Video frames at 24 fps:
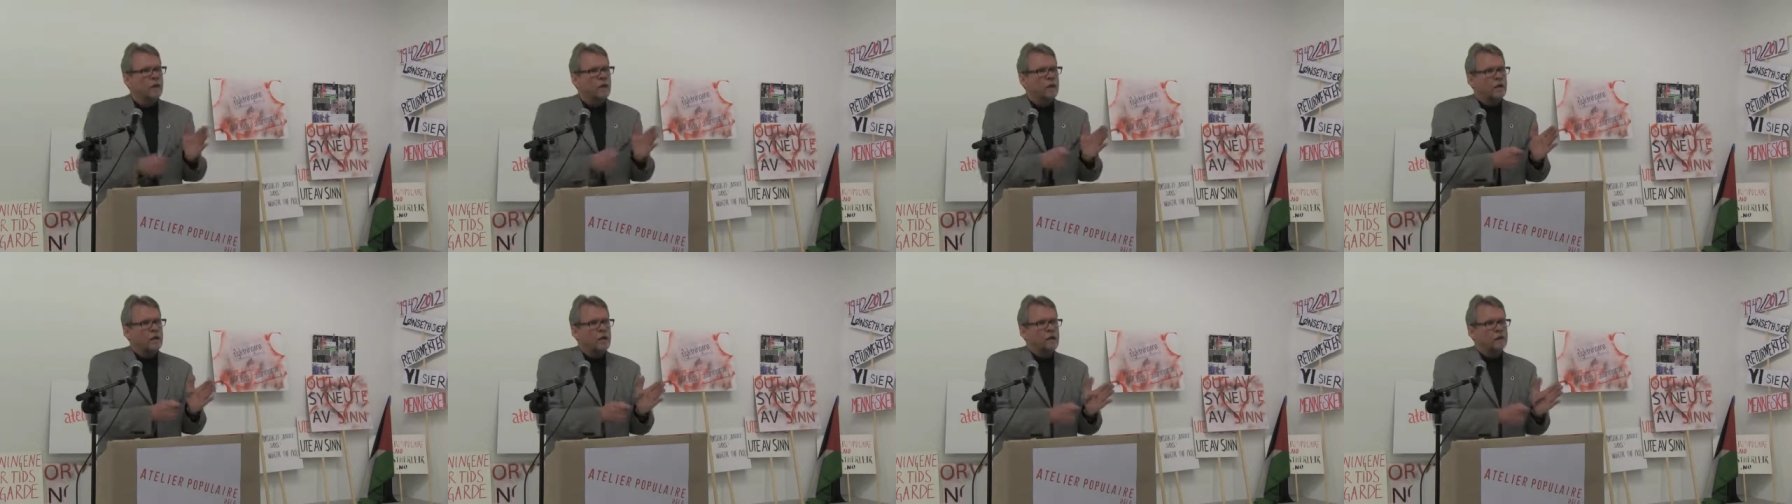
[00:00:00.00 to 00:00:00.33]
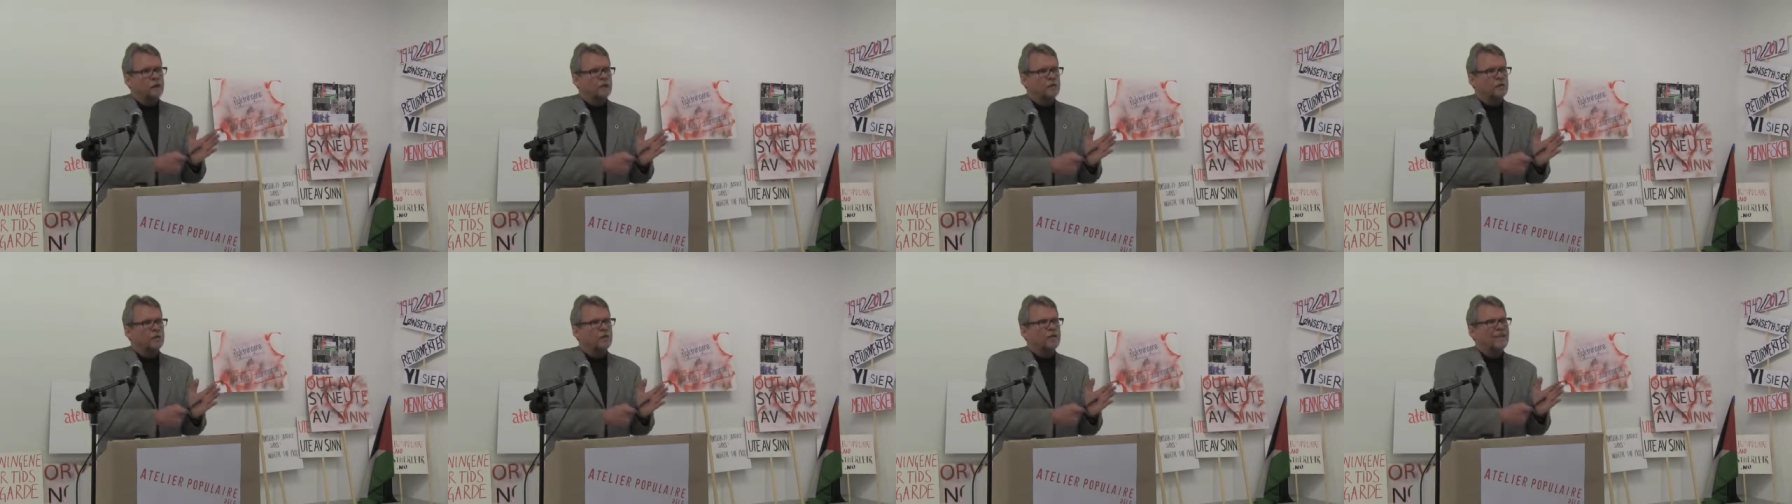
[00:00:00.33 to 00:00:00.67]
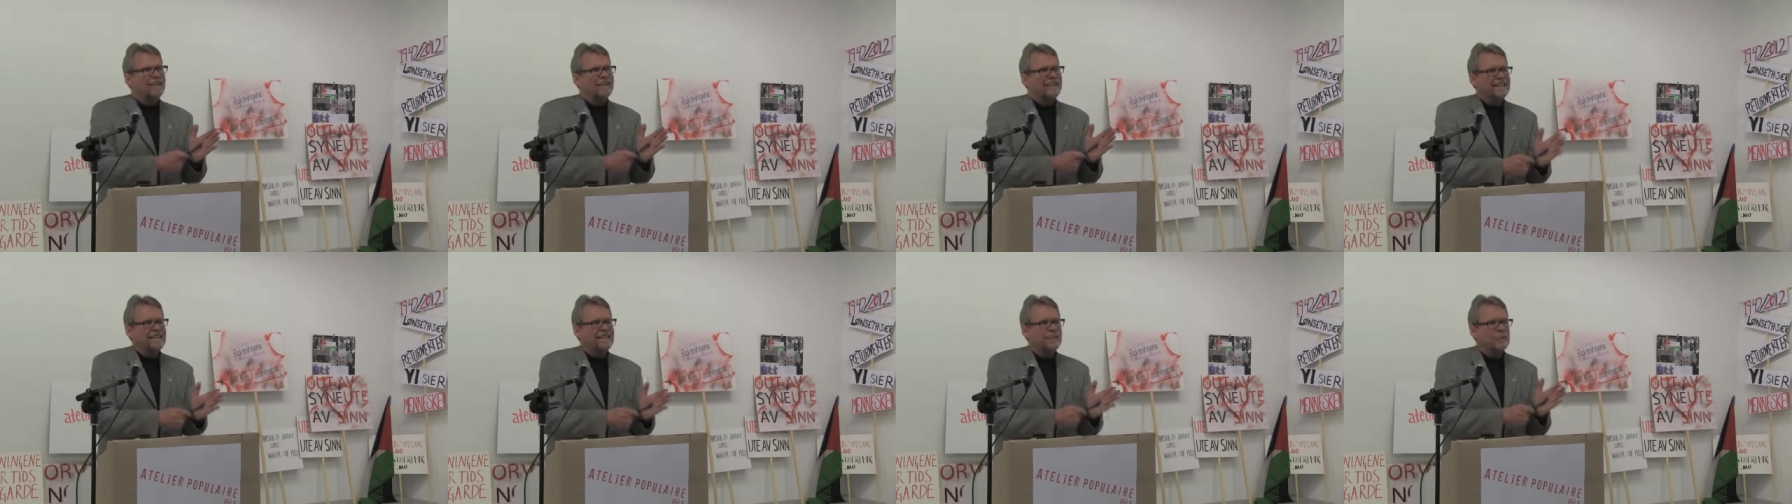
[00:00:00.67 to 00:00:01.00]
count for
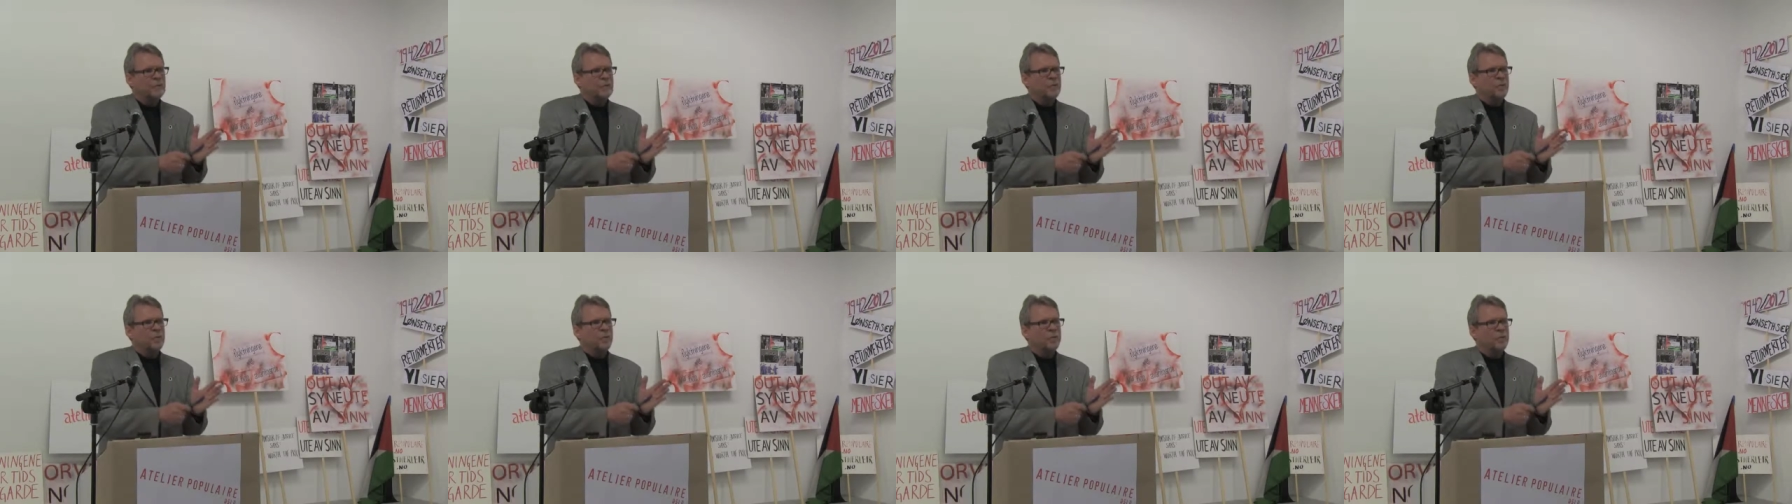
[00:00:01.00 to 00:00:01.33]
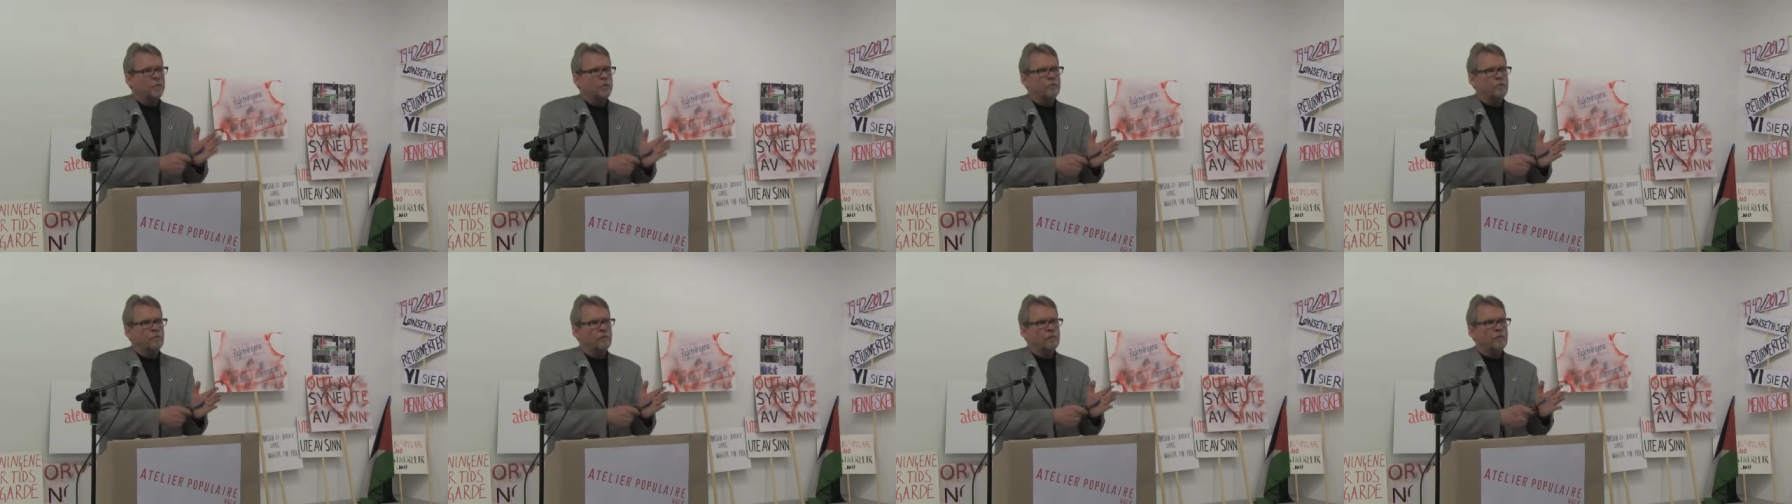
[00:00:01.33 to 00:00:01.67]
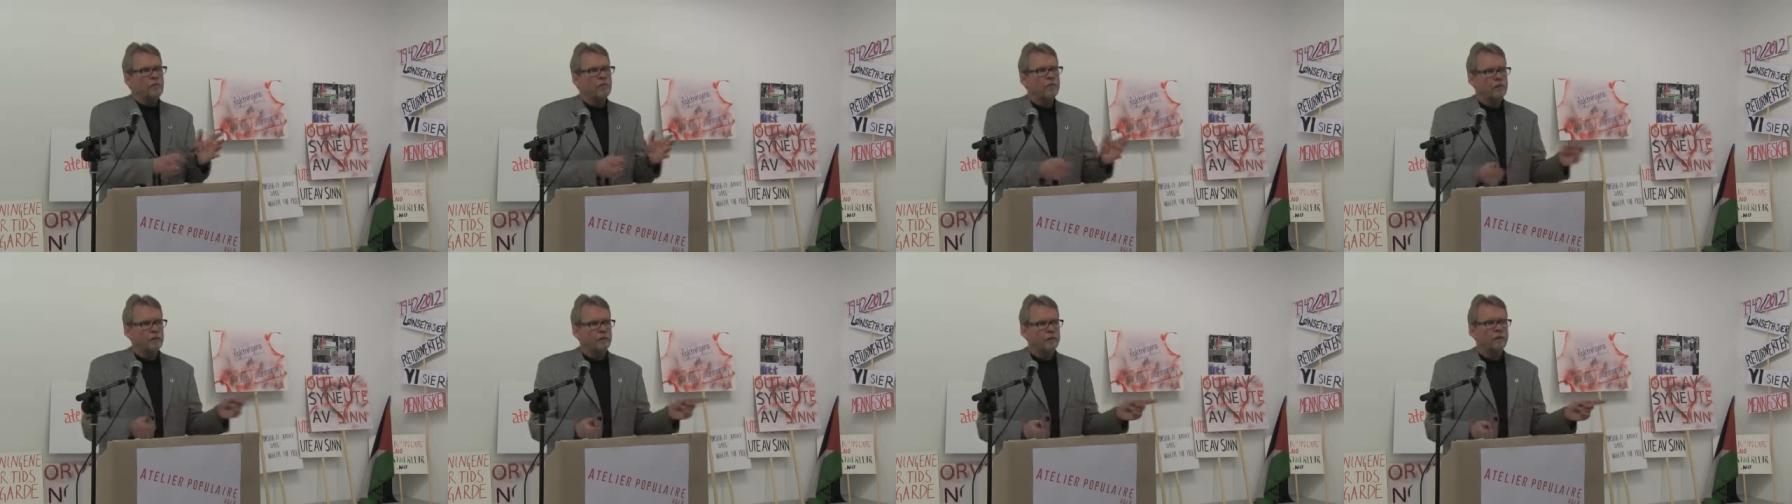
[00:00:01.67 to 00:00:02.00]
less than 1
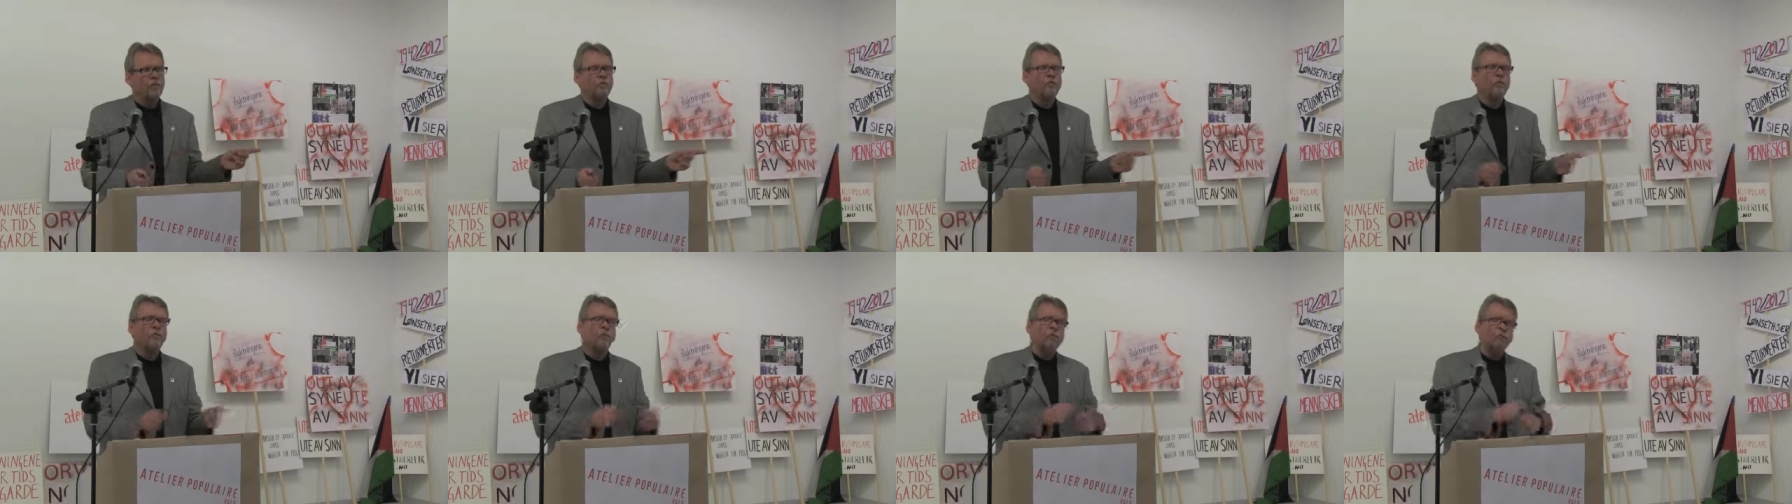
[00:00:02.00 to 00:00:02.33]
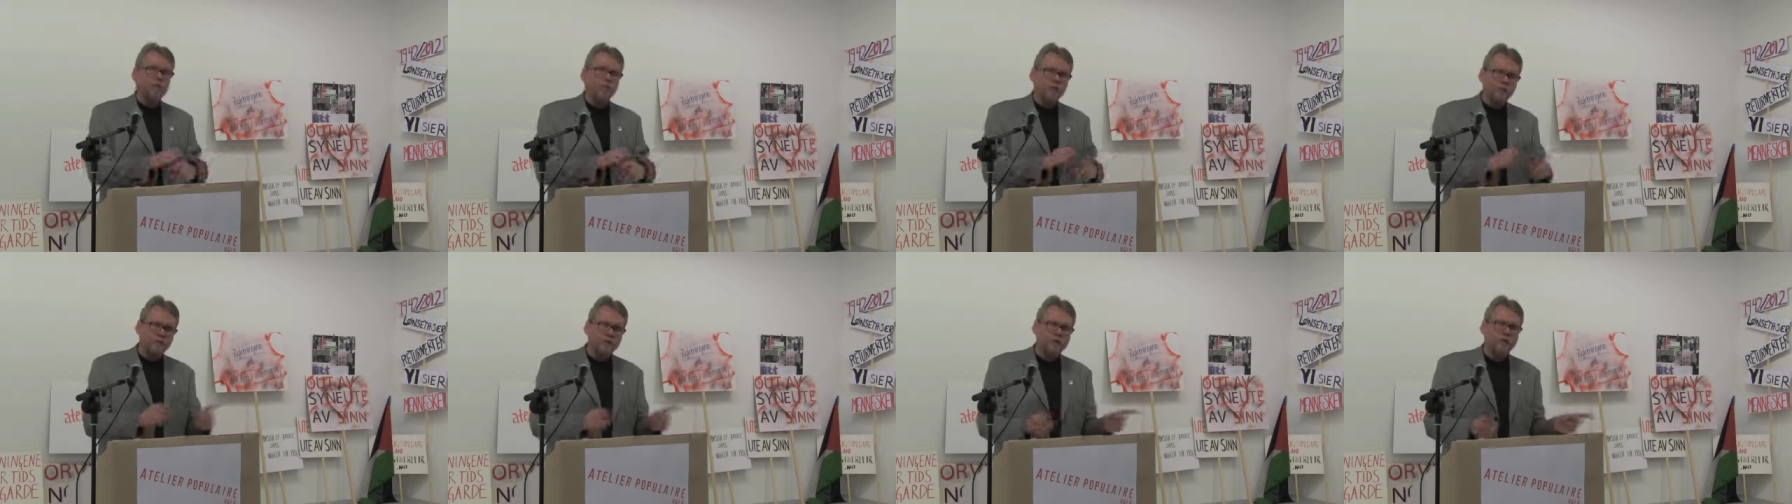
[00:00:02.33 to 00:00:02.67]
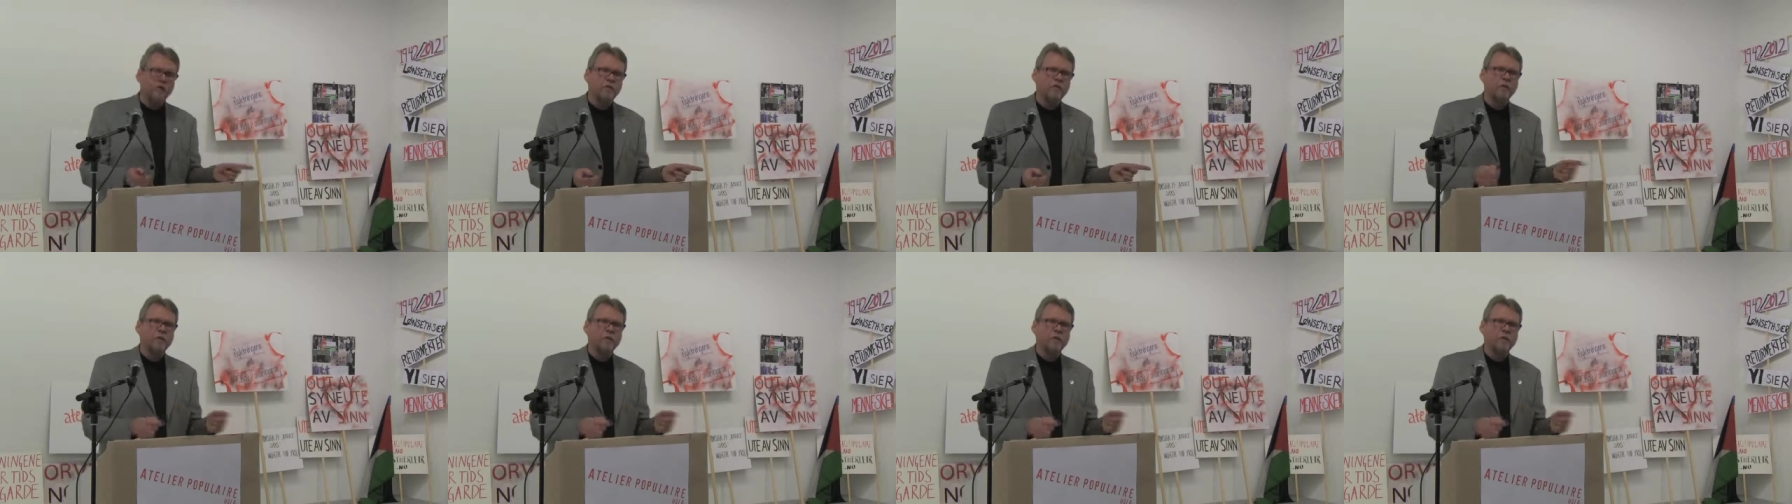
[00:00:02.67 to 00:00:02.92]
million of the